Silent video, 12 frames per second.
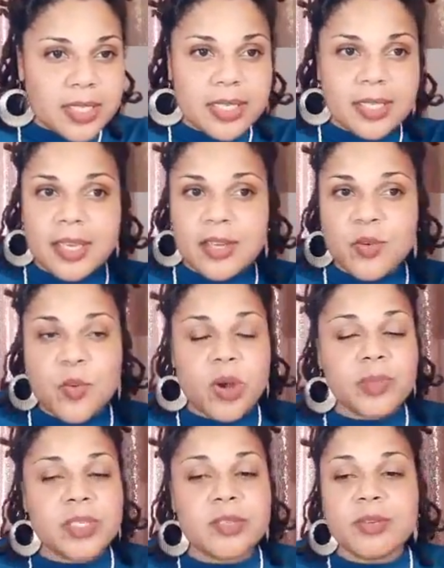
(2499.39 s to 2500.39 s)
Anything you want
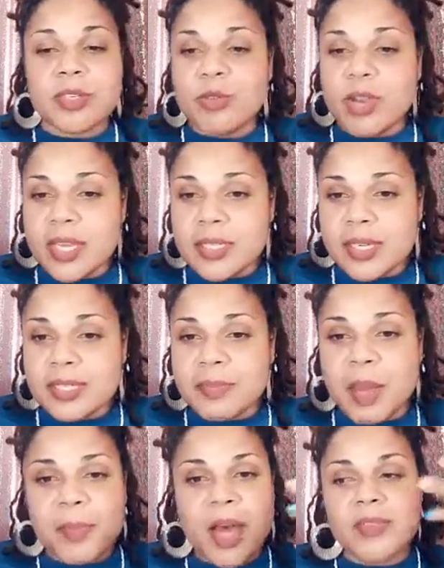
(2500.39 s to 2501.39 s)
me to address, because
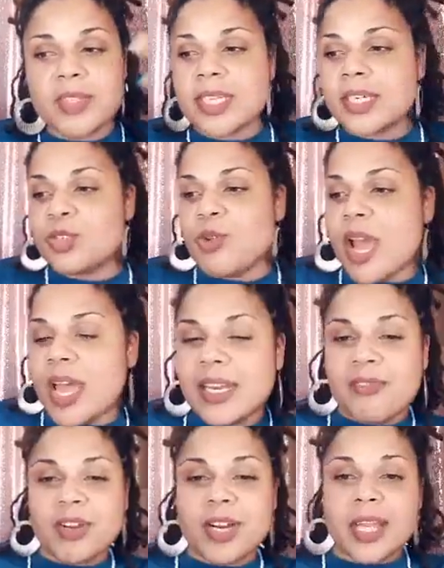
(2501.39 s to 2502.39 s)
my mouth is getting dry and
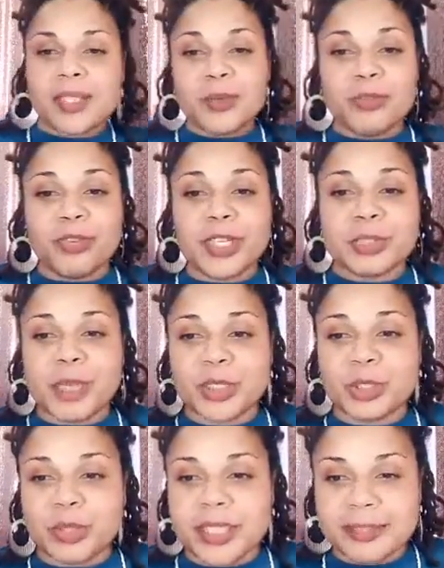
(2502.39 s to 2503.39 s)
I forgot to refresh my
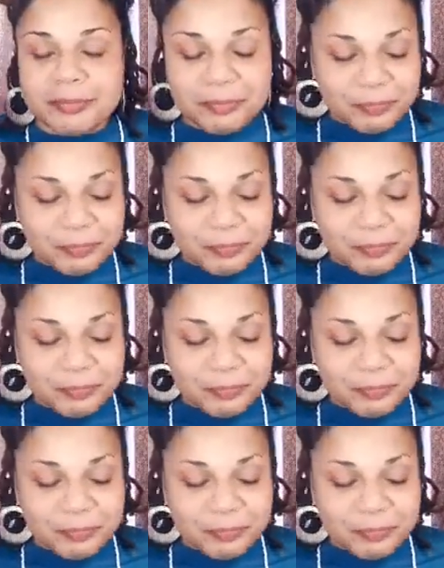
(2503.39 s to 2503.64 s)
drink.